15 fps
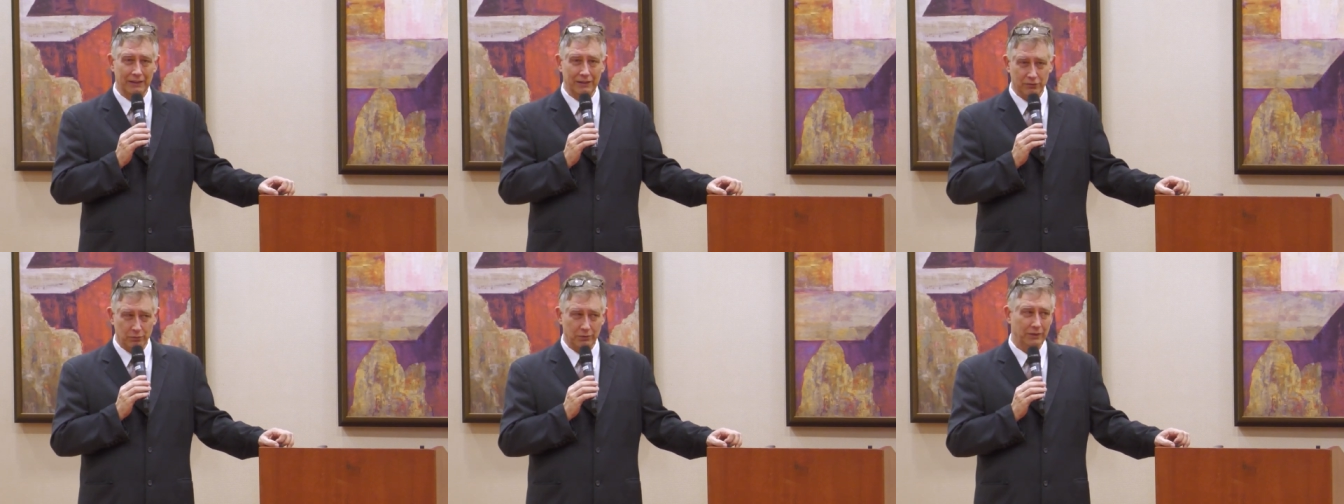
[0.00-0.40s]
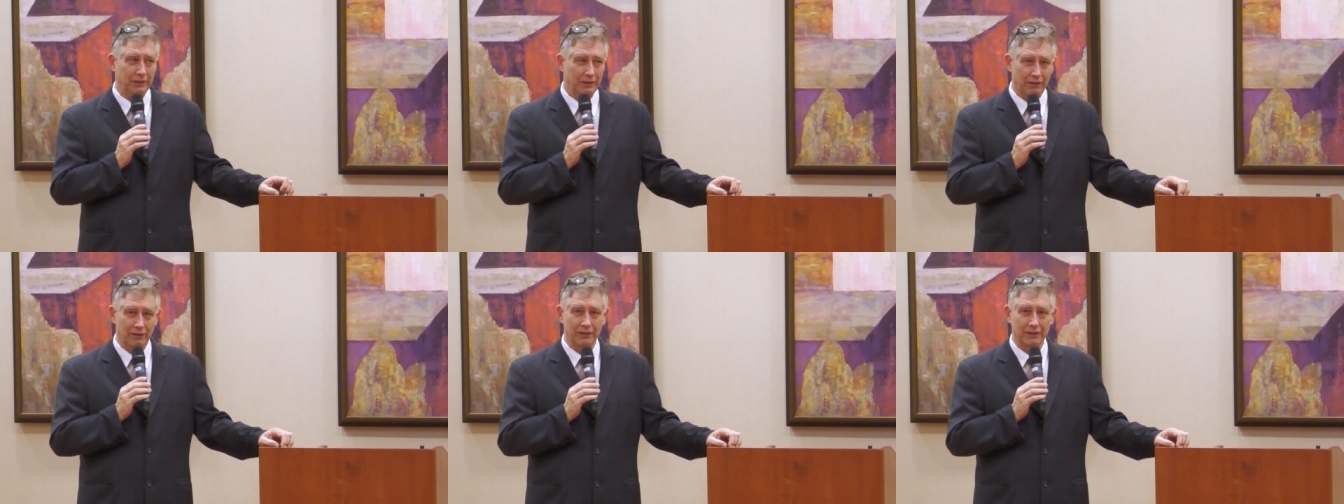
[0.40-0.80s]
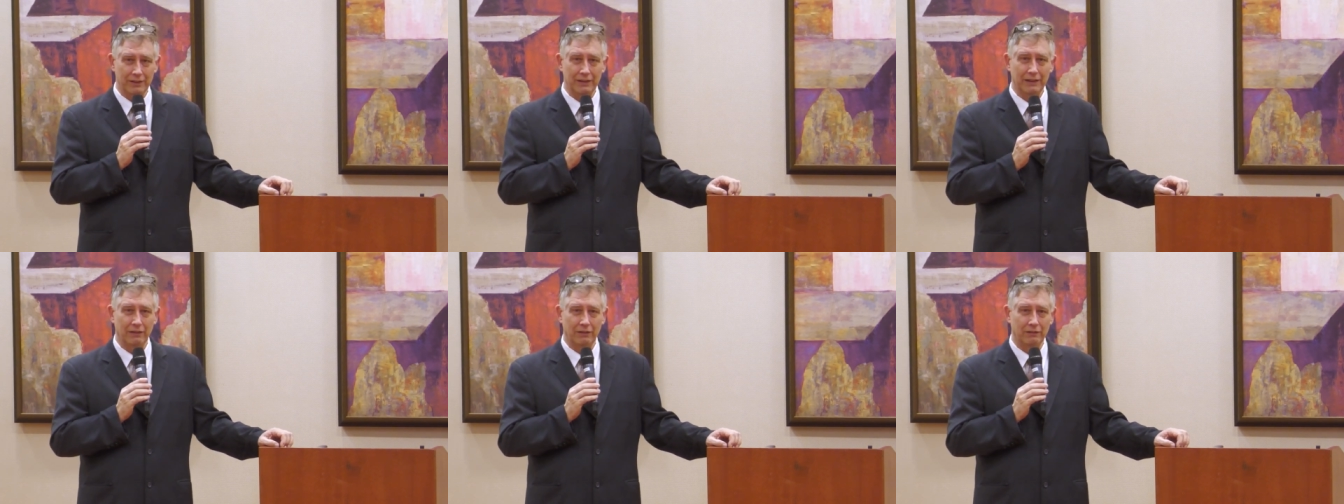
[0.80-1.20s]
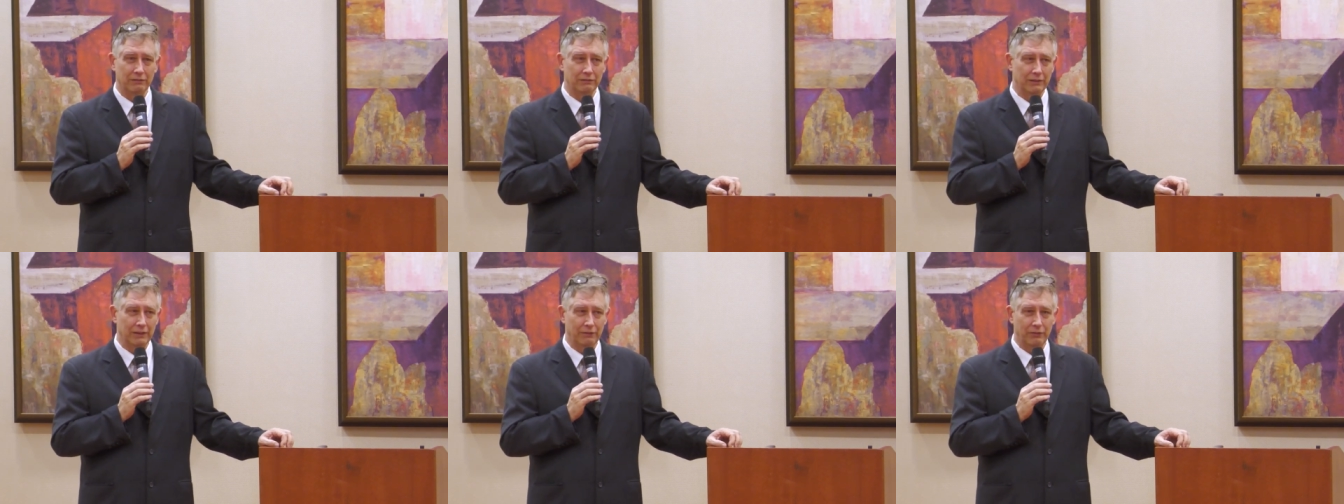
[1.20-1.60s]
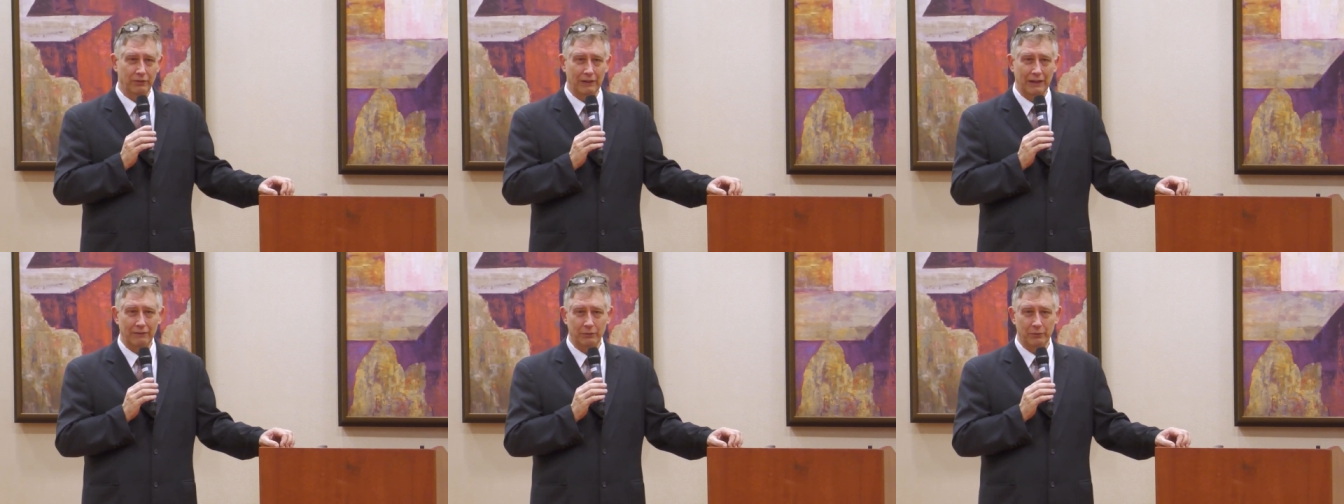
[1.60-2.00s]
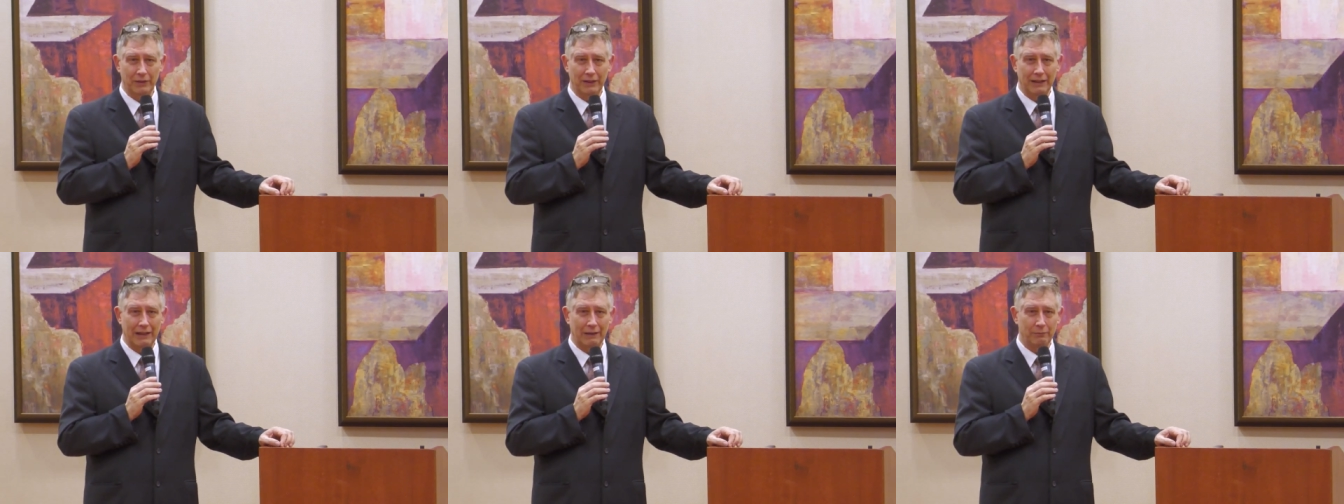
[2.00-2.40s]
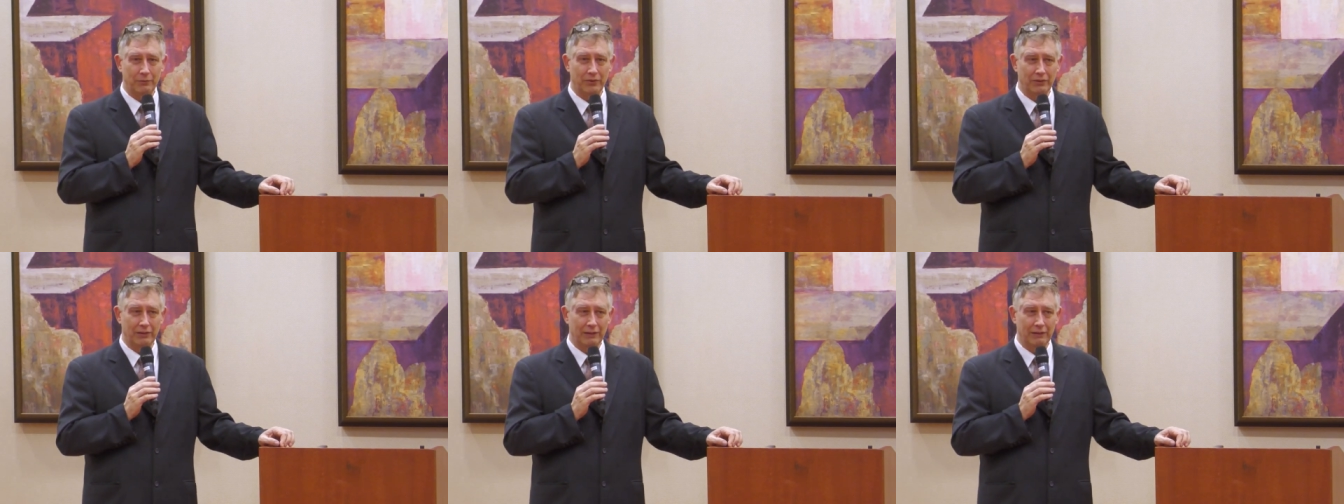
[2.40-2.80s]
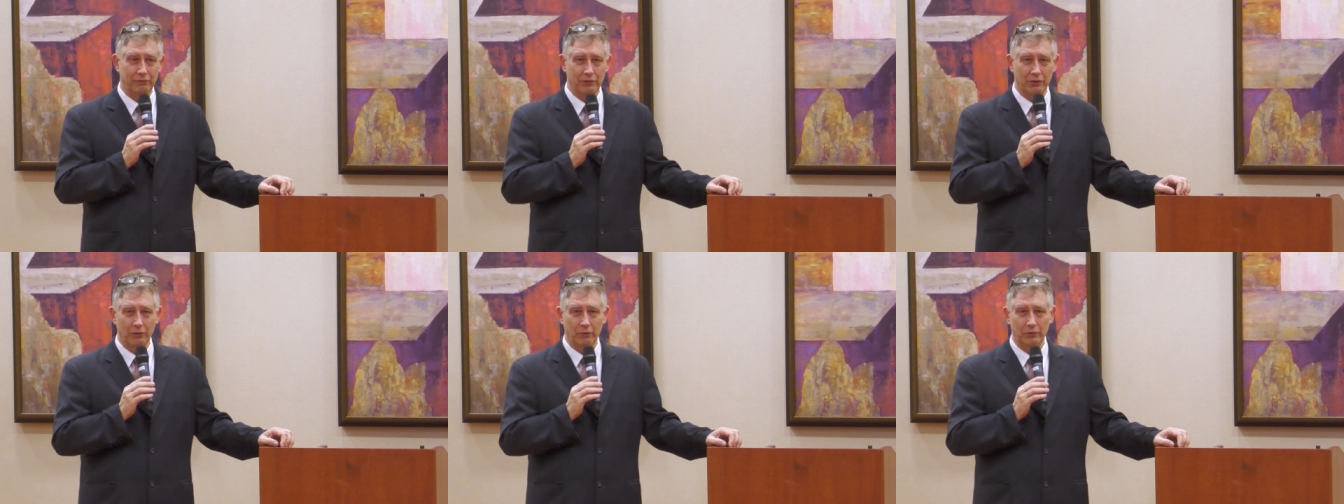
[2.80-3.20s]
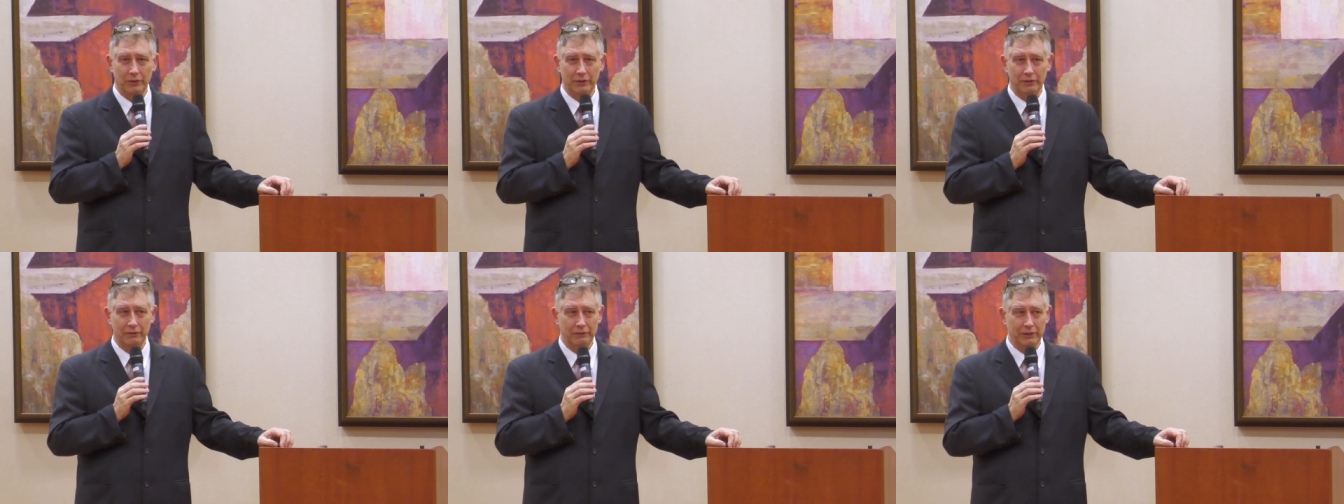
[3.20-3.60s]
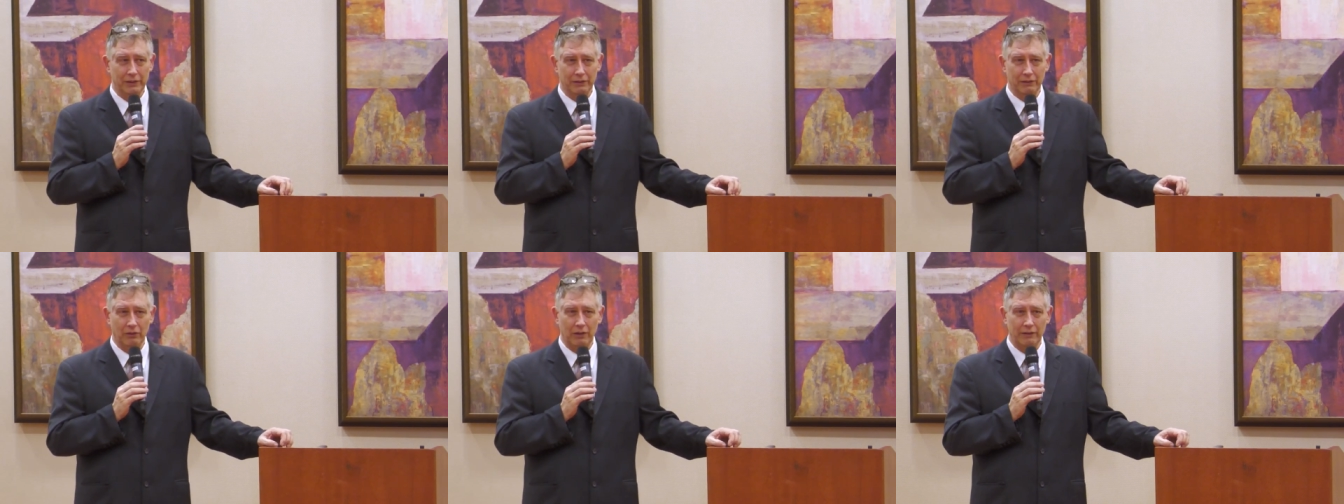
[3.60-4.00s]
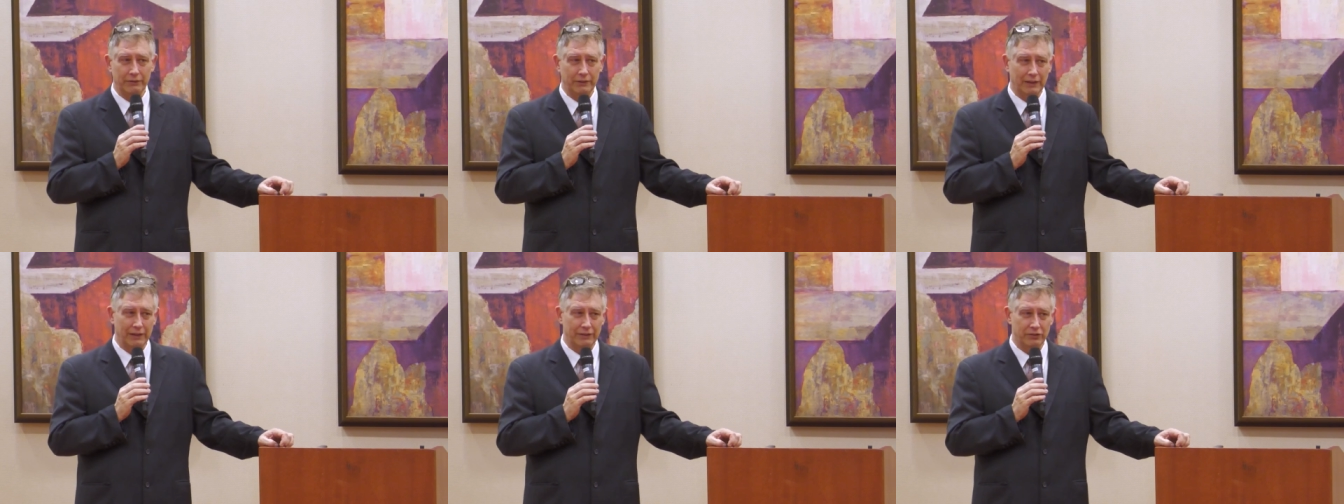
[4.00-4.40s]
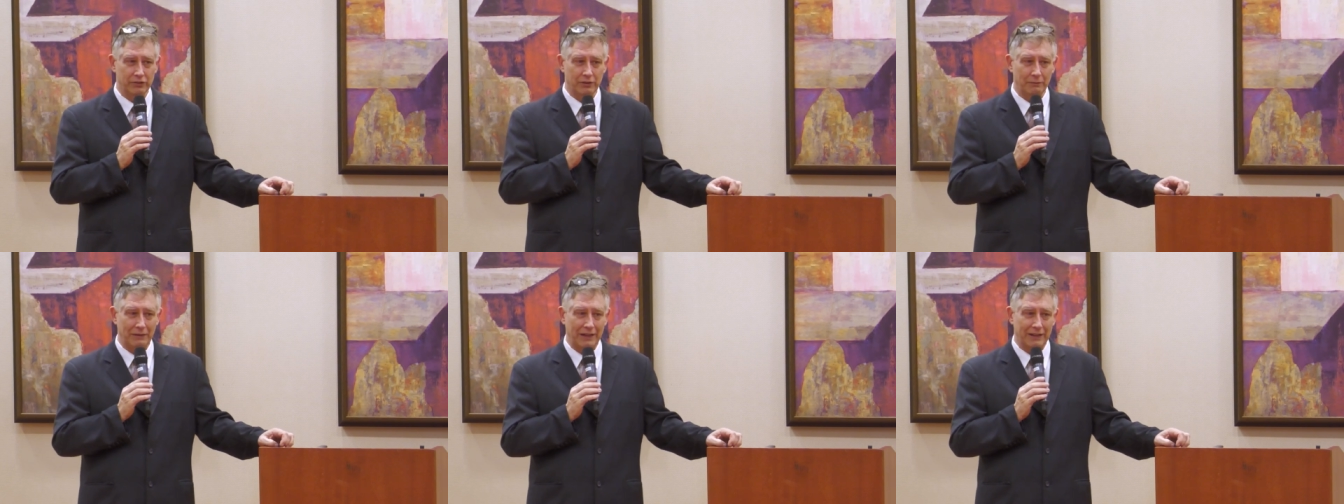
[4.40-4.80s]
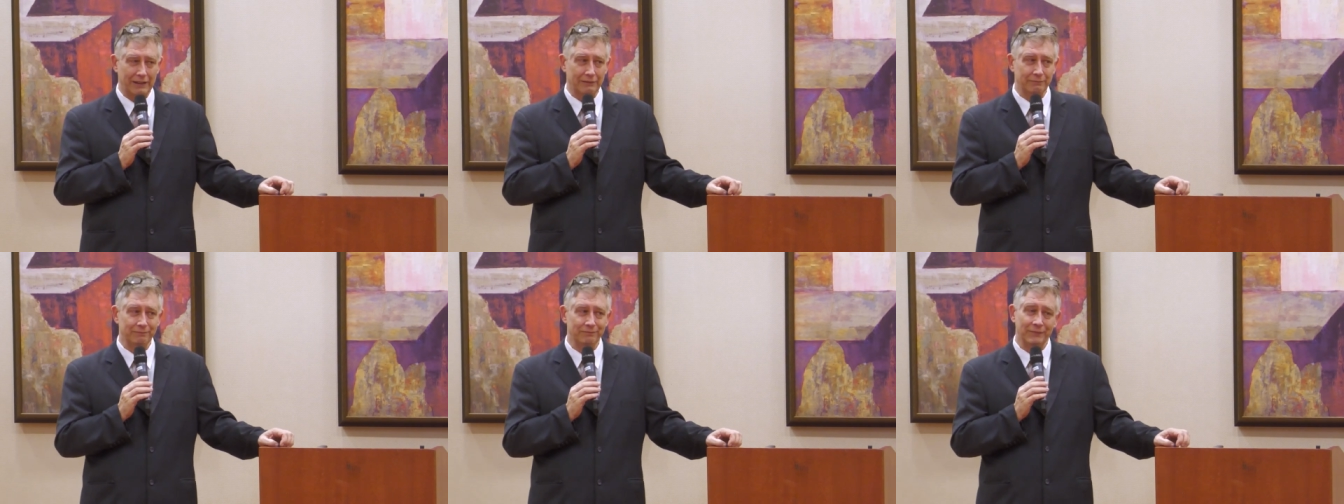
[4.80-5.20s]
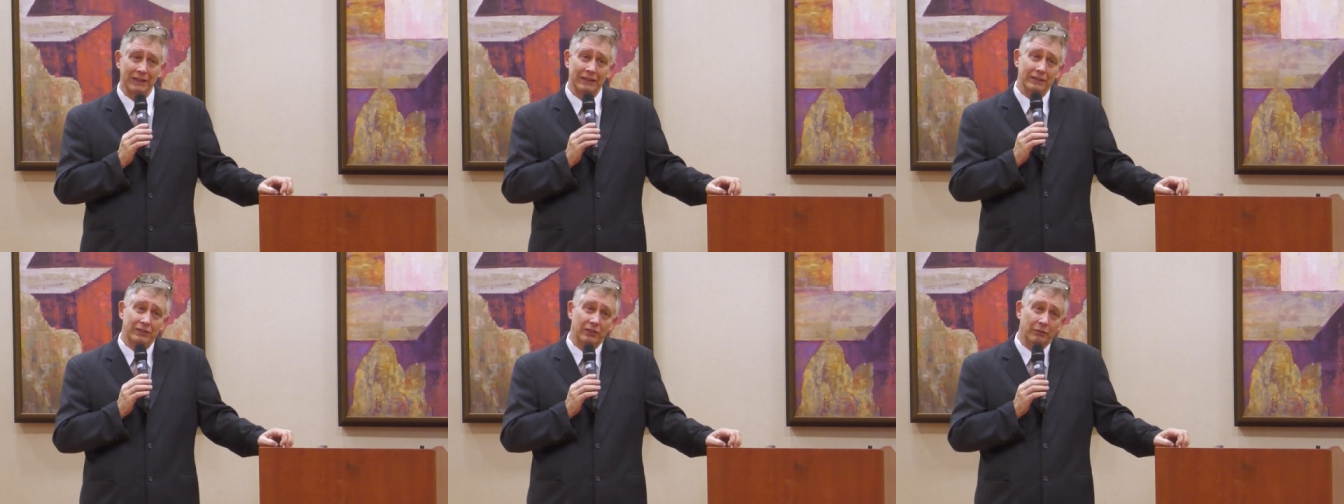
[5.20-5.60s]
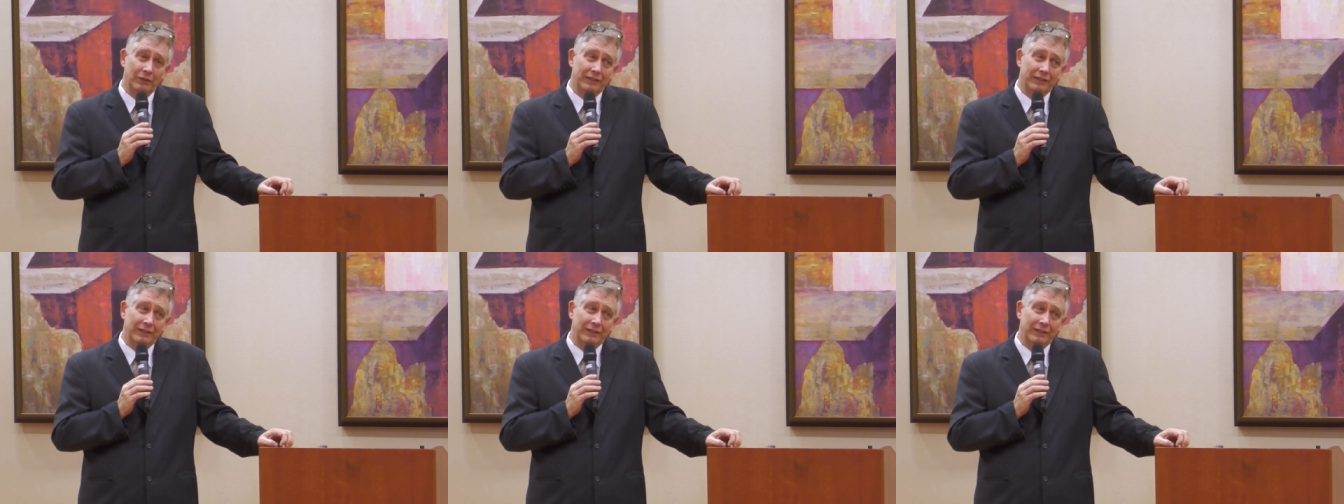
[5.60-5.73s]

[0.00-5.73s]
it's really hard to tell if you have a relapse if you're older. They're often less traumatic. So, so